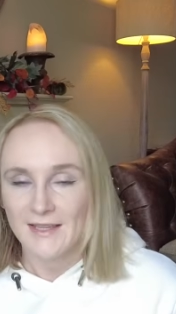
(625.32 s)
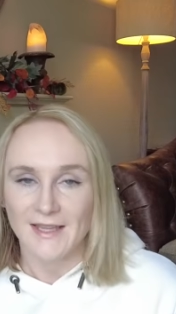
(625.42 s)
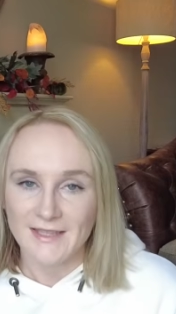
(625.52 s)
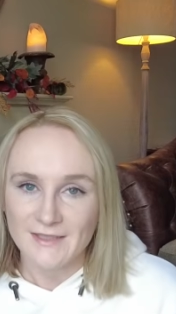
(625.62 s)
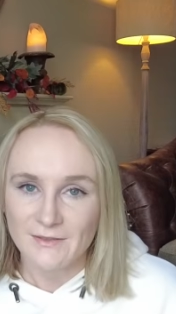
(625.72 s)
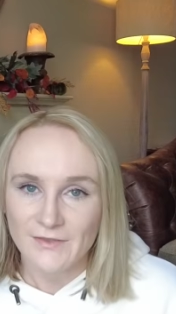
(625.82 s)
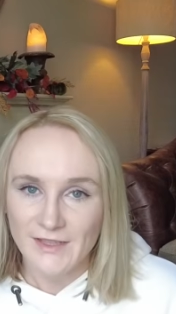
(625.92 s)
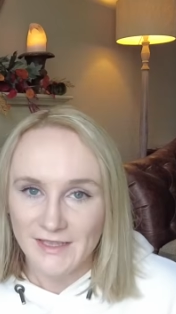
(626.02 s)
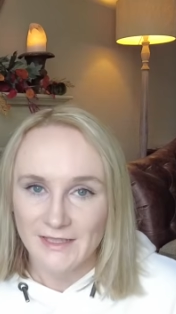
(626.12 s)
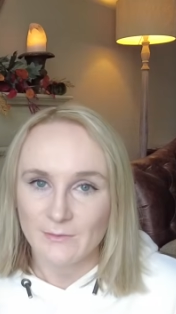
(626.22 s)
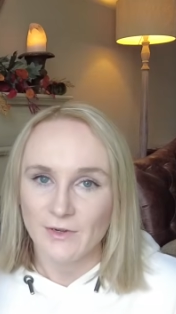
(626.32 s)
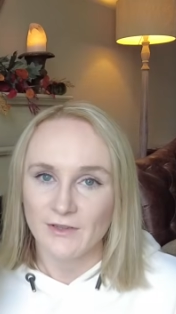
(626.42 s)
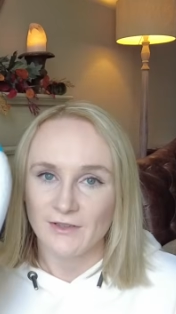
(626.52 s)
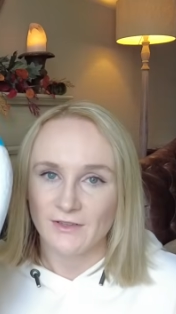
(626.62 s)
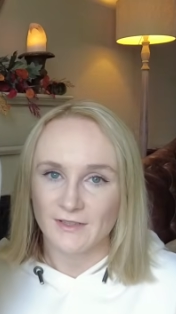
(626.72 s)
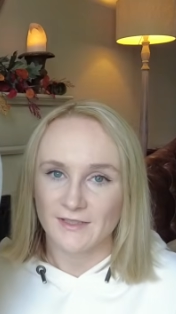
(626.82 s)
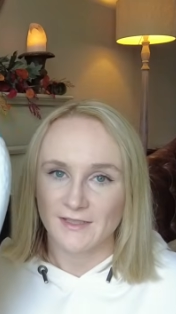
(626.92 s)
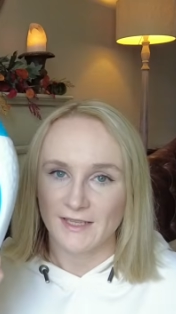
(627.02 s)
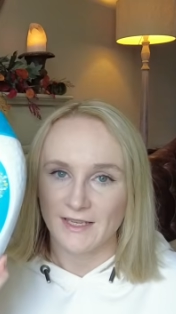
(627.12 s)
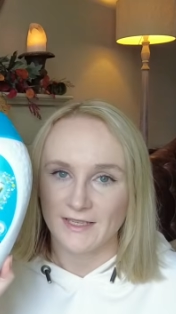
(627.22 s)
Last up for the cleaning products
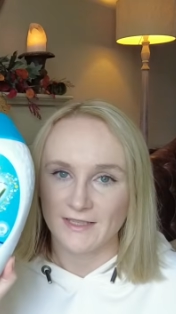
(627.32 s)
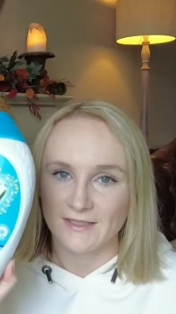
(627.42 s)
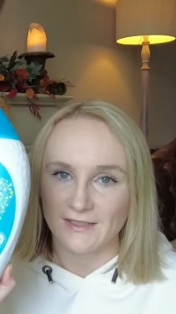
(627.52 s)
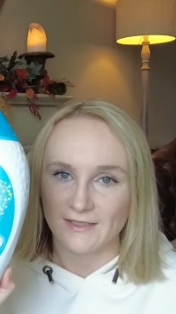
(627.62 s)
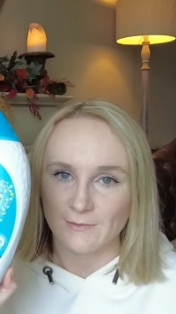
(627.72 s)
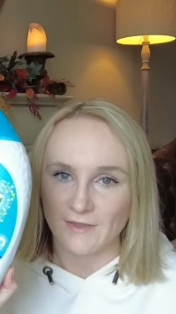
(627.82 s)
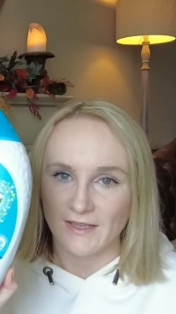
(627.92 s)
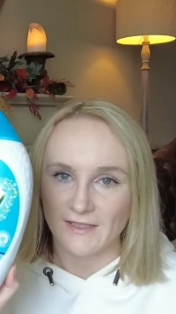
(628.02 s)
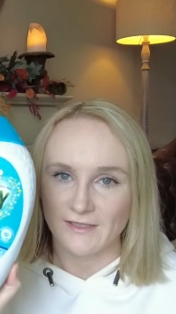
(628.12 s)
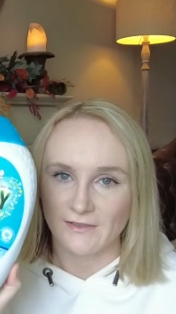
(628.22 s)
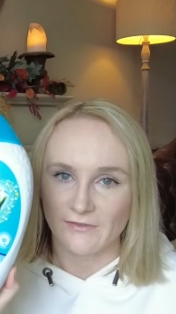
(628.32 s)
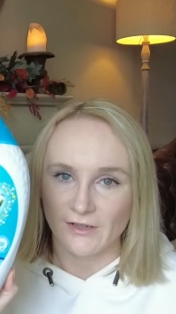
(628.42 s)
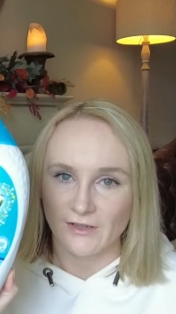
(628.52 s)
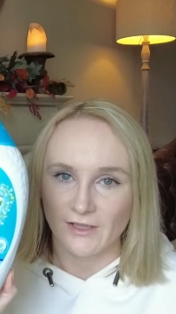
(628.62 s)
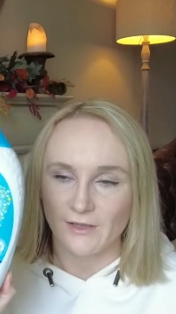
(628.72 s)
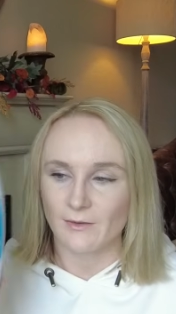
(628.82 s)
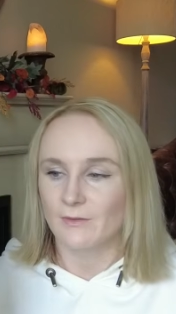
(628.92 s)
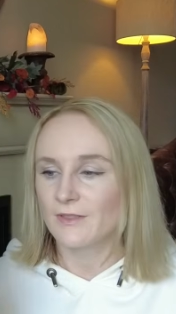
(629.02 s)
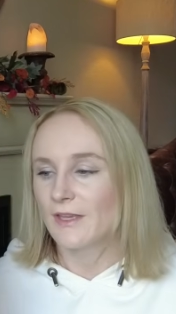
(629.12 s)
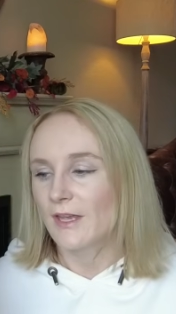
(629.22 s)
is some of this for our
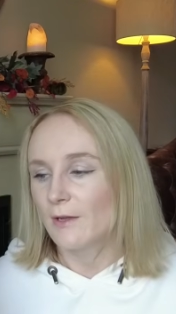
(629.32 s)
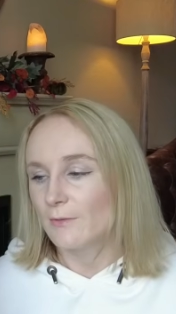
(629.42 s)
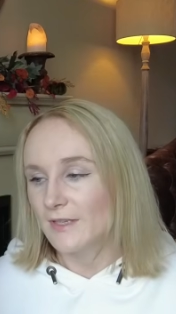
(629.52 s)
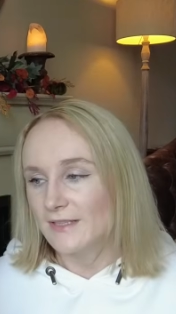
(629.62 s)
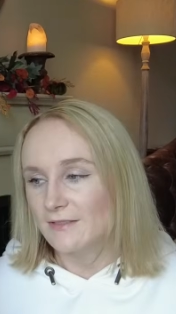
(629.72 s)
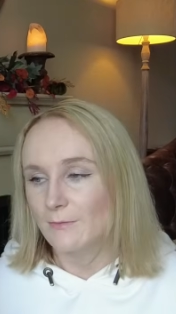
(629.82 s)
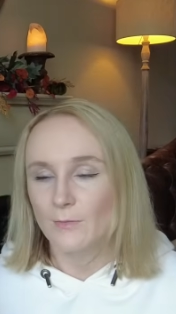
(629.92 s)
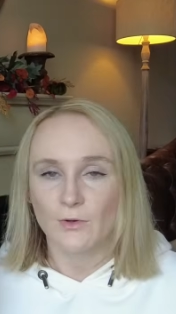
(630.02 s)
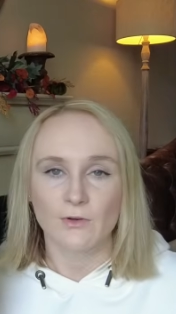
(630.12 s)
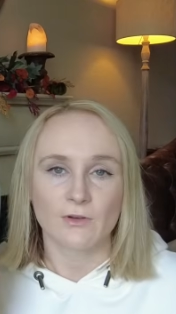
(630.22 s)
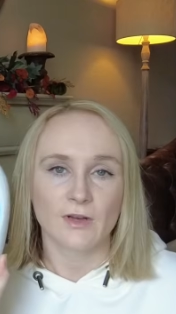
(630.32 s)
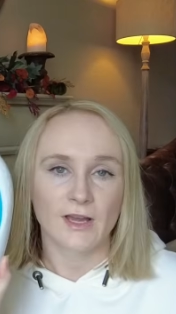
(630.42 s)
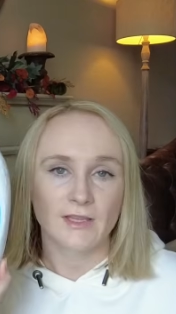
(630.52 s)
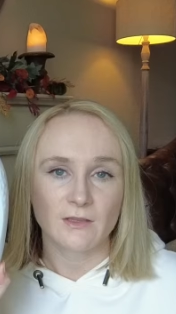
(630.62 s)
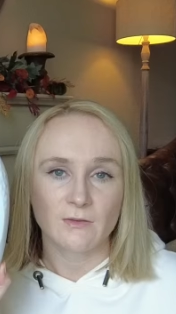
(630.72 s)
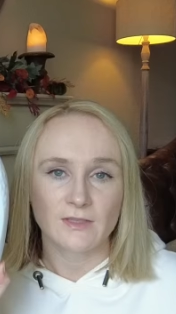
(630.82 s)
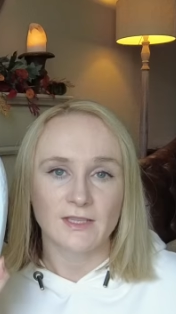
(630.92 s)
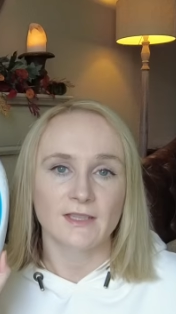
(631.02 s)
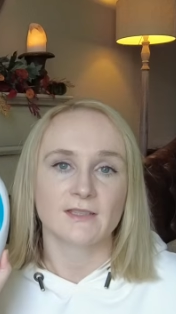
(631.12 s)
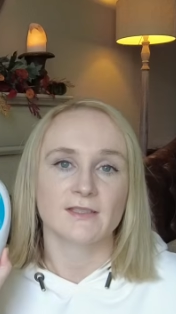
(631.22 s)
clothes. We need some more. I use
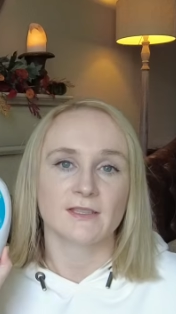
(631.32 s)
it,